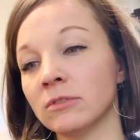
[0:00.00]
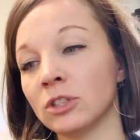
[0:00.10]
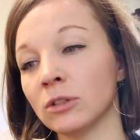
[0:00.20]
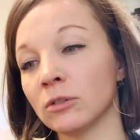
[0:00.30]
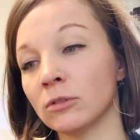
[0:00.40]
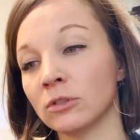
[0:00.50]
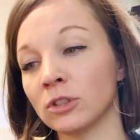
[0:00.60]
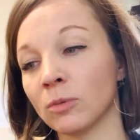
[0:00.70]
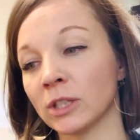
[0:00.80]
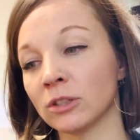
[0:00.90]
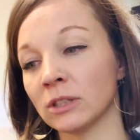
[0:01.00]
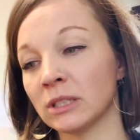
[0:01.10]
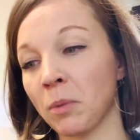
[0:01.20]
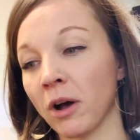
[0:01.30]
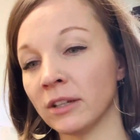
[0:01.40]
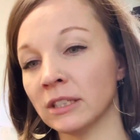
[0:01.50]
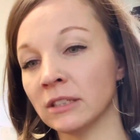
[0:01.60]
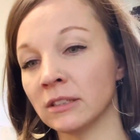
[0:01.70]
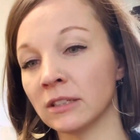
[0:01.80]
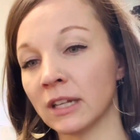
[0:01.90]
to want to
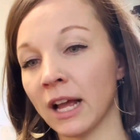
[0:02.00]
respond